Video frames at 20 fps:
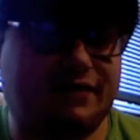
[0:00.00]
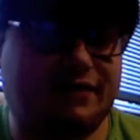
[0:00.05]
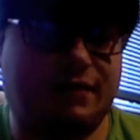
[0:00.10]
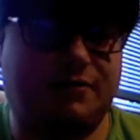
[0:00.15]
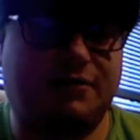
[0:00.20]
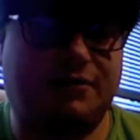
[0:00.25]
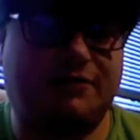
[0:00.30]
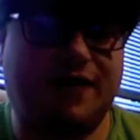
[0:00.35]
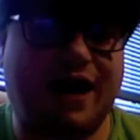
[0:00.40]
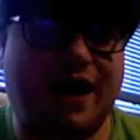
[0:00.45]

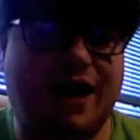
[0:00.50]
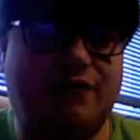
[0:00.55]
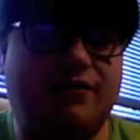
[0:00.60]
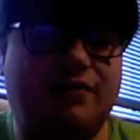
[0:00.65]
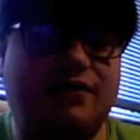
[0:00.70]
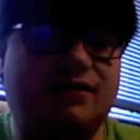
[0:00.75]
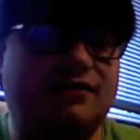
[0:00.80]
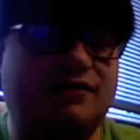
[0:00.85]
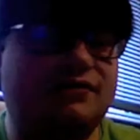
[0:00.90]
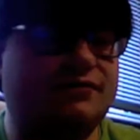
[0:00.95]
couple of
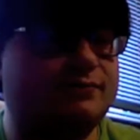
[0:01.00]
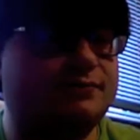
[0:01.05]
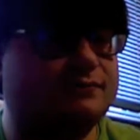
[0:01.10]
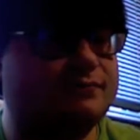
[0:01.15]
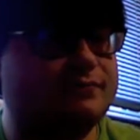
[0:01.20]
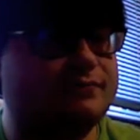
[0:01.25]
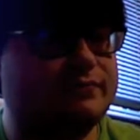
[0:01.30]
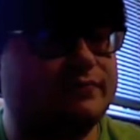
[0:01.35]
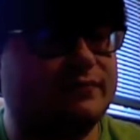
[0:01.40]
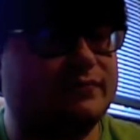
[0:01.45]
hours.
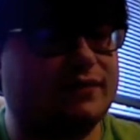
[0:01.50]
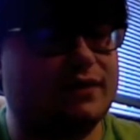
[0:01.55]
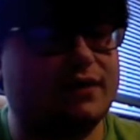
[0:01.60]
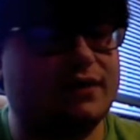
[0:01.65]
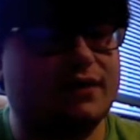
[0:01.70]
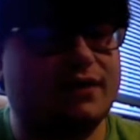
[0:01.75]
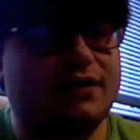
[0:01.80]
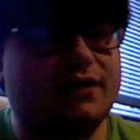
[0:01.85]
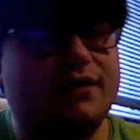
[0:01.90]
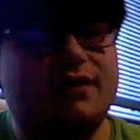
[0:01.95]

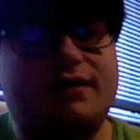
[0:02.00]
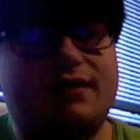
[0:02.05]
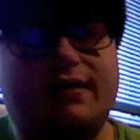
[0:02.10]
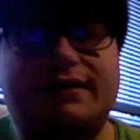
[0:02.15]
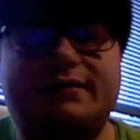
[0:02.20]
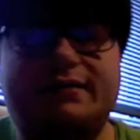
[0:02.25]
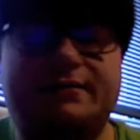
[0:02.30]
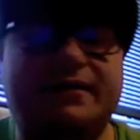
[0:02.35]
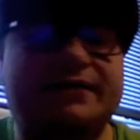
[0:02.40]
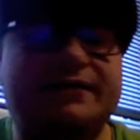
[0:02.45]
It
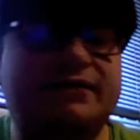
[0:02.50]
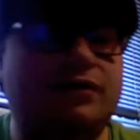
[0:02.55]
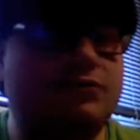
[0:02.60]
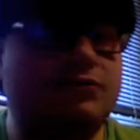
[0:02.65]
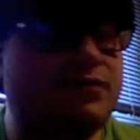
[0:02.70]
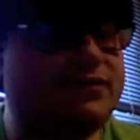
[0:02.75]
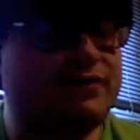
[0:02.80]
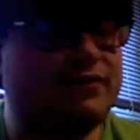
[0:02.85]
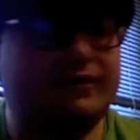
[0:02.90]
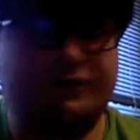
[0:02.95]
depends on
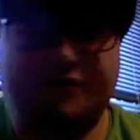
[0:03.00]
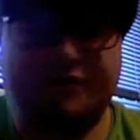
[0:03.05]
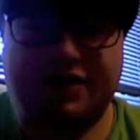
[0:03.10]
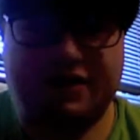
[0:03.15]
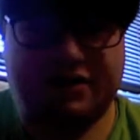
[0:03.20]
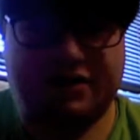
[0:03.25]
when this video